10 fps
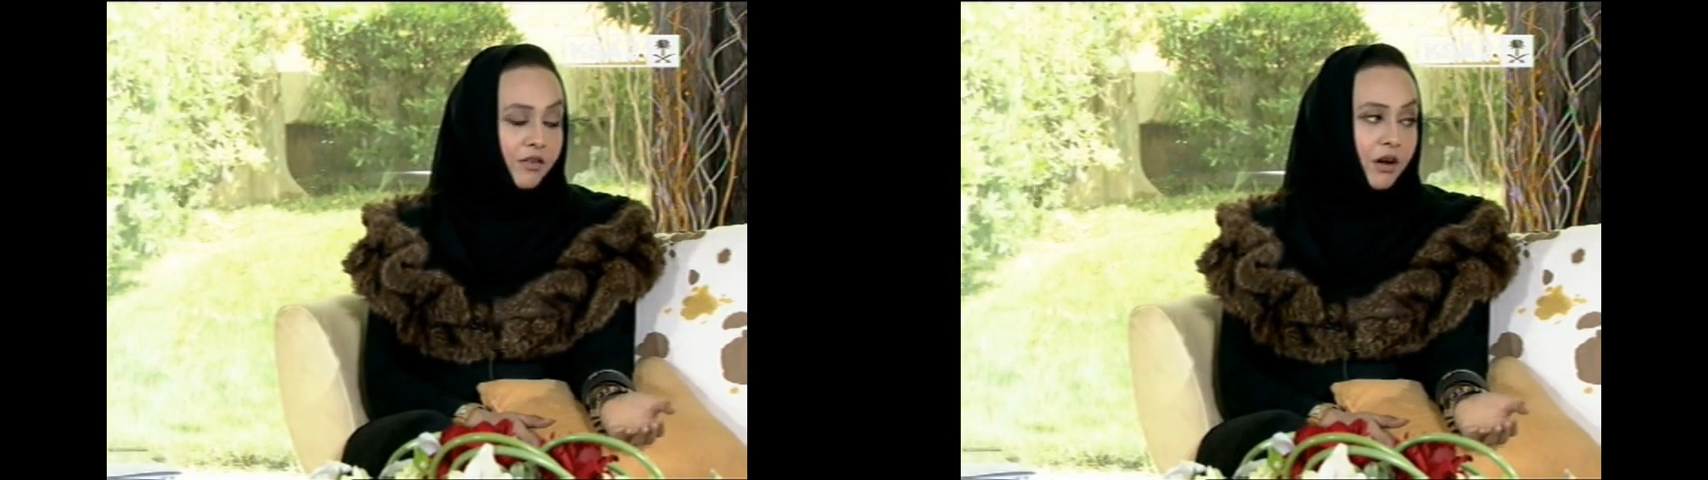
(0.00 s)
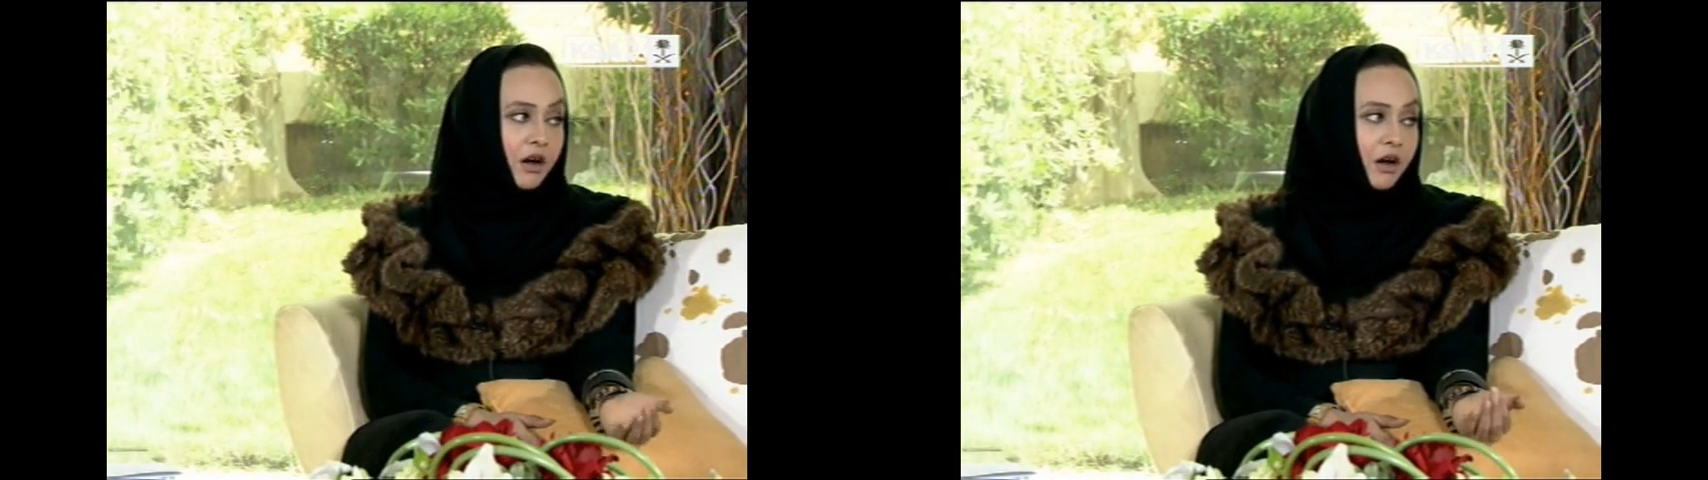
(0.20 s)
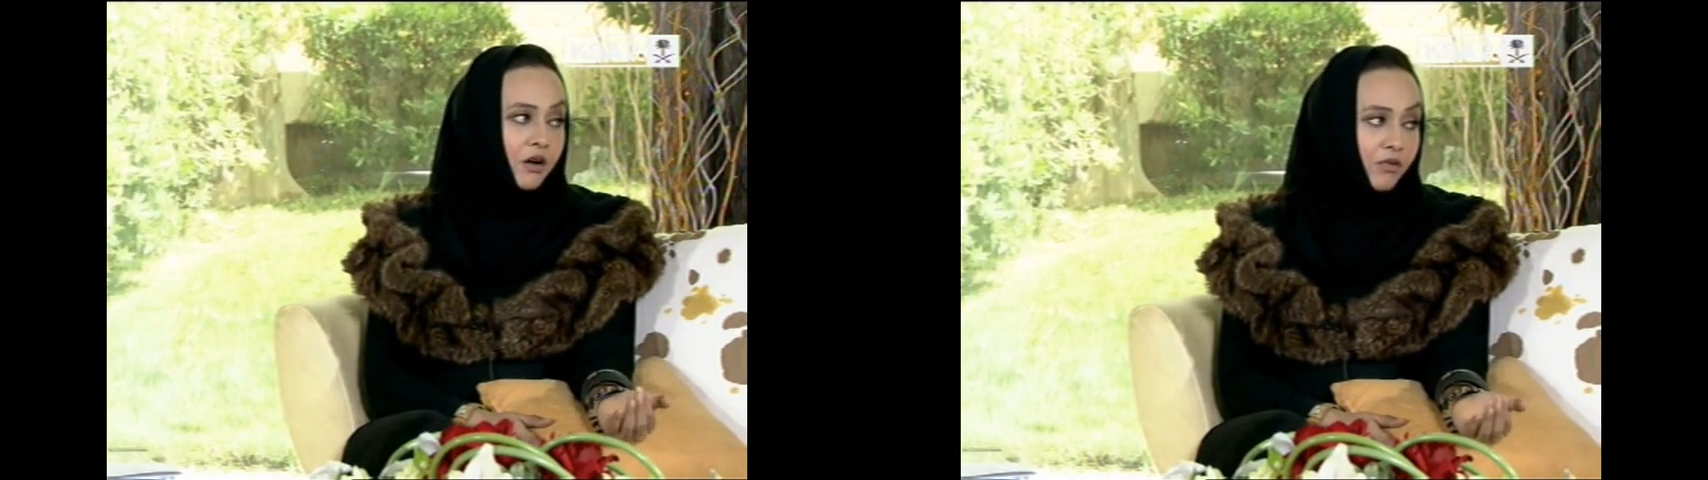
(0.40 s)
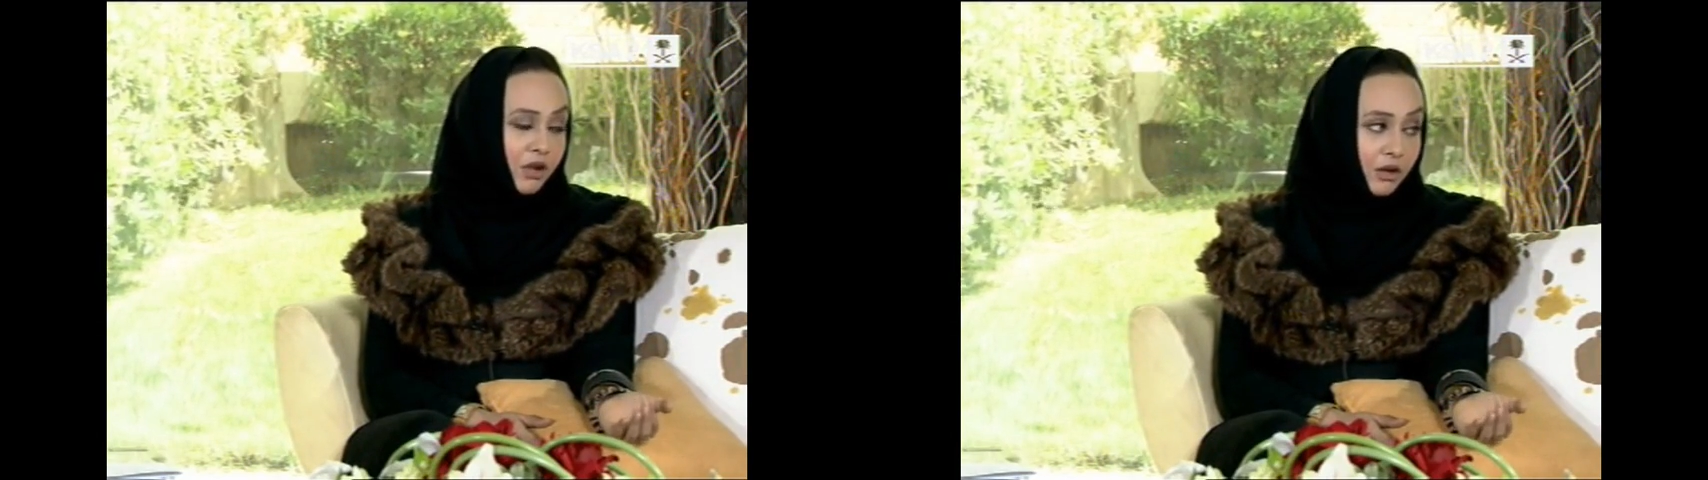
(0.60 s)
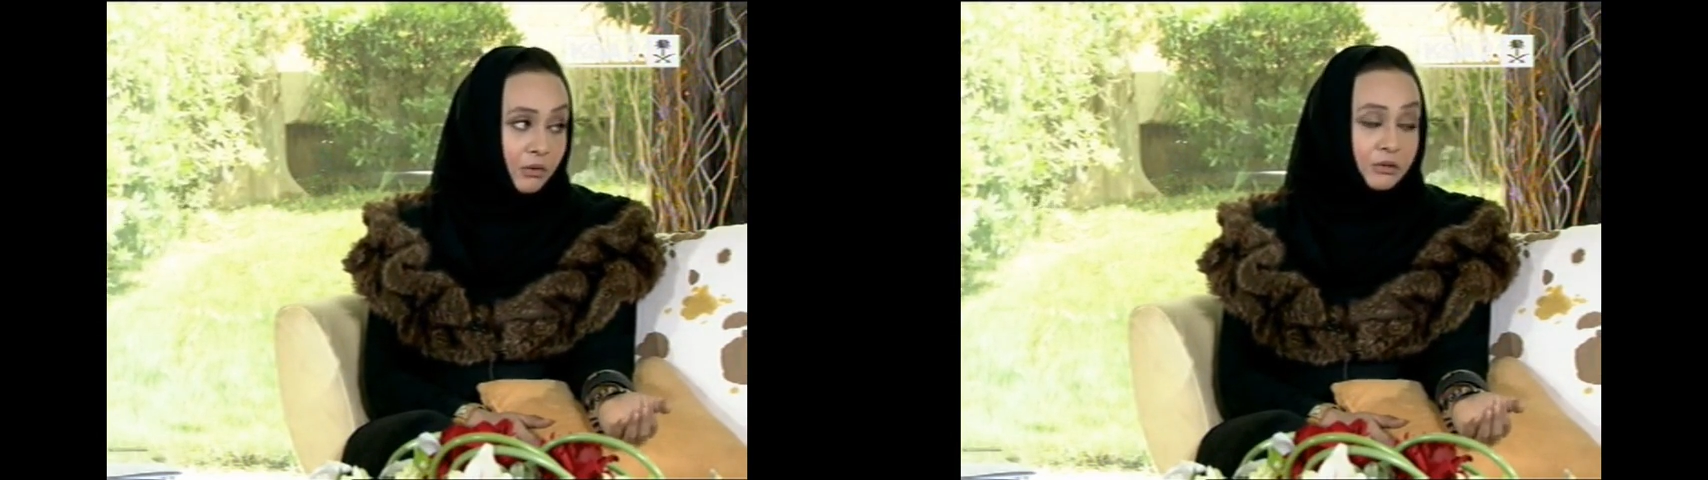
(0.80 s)

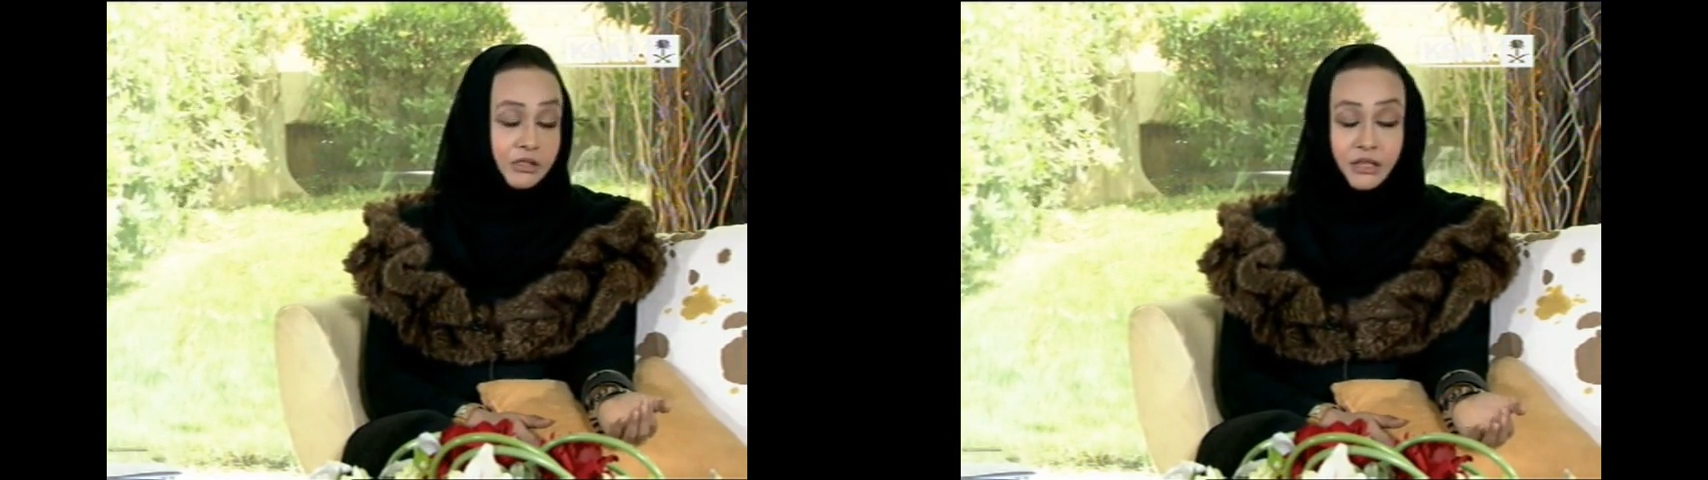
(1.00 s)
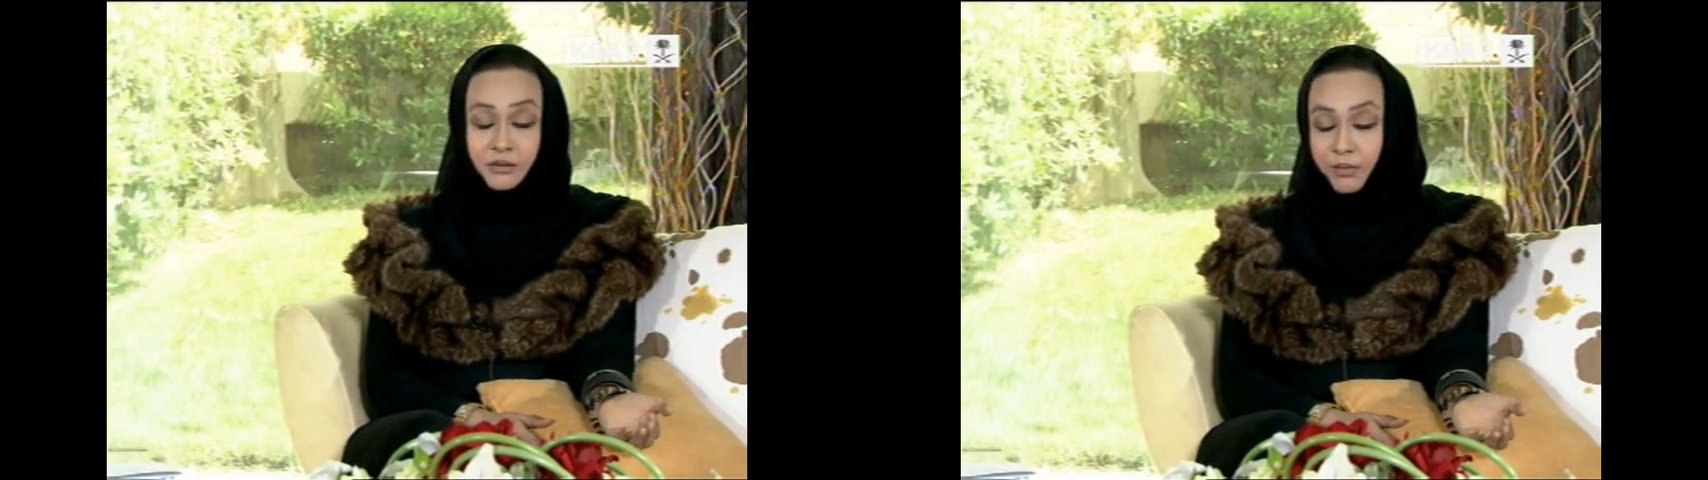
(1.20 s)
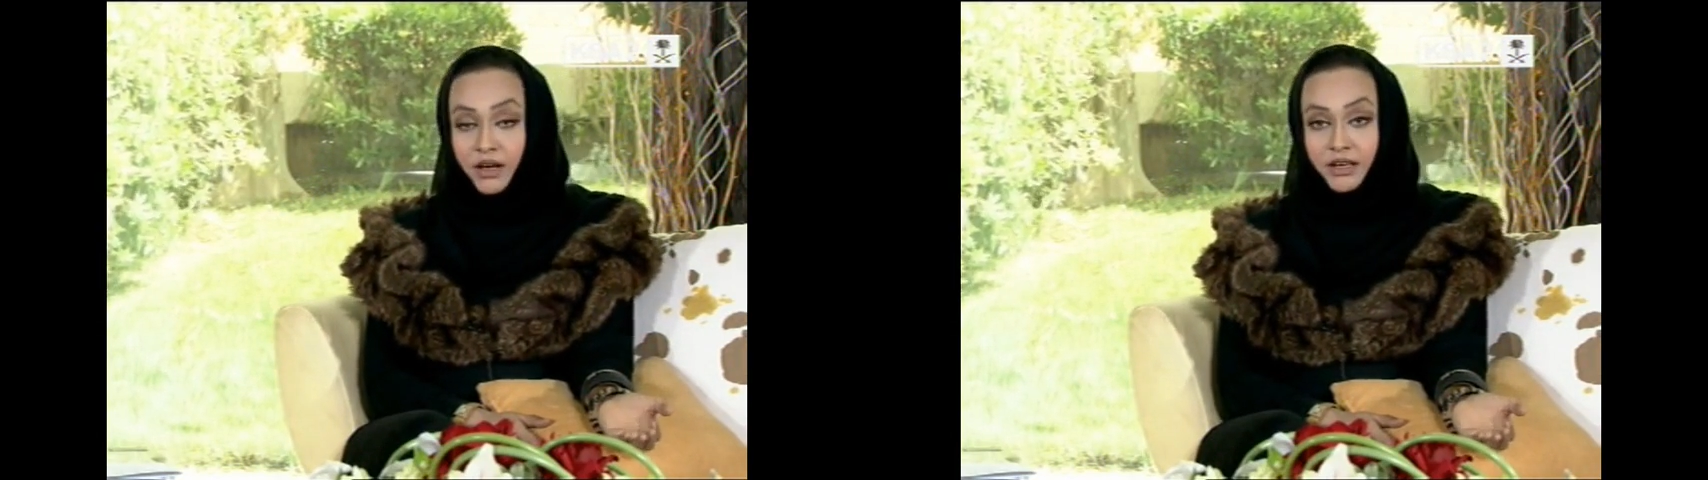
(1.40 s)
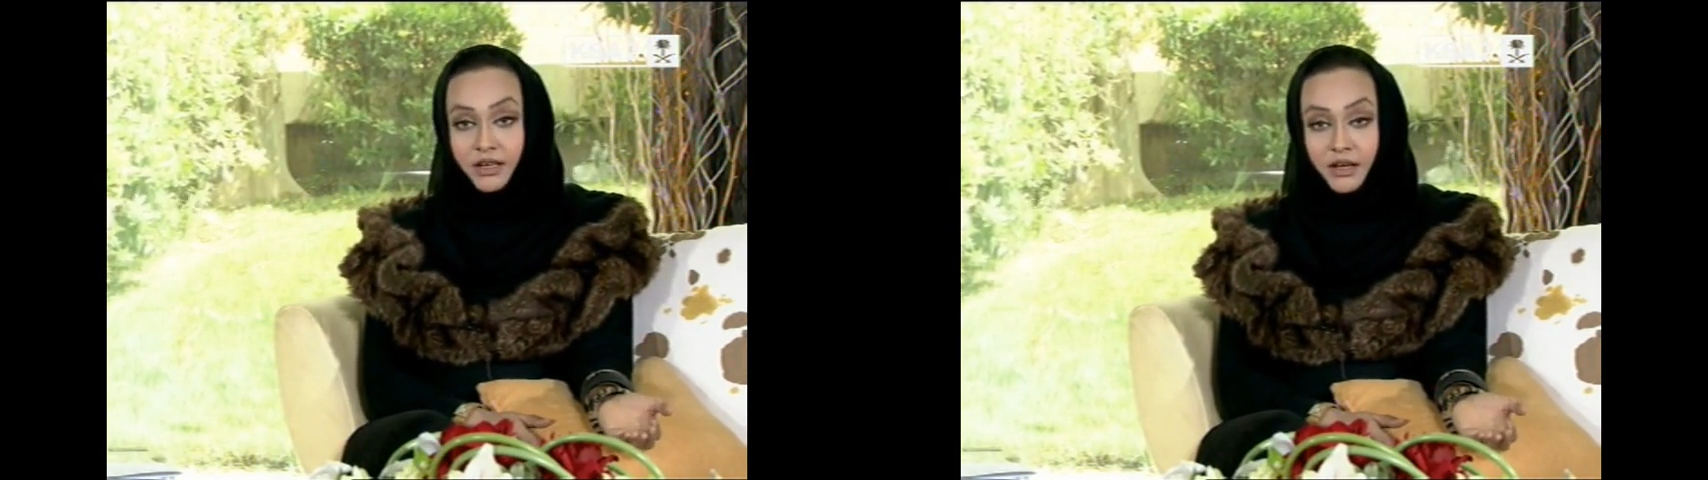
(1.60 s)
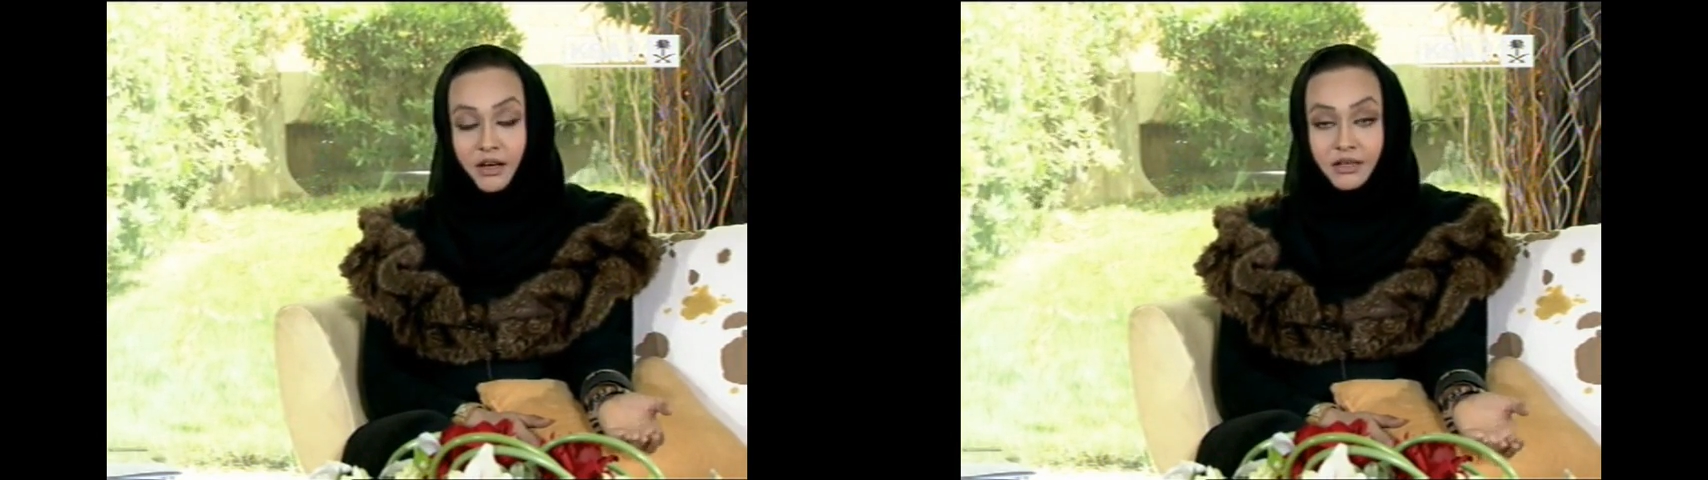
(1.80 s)
well hosted by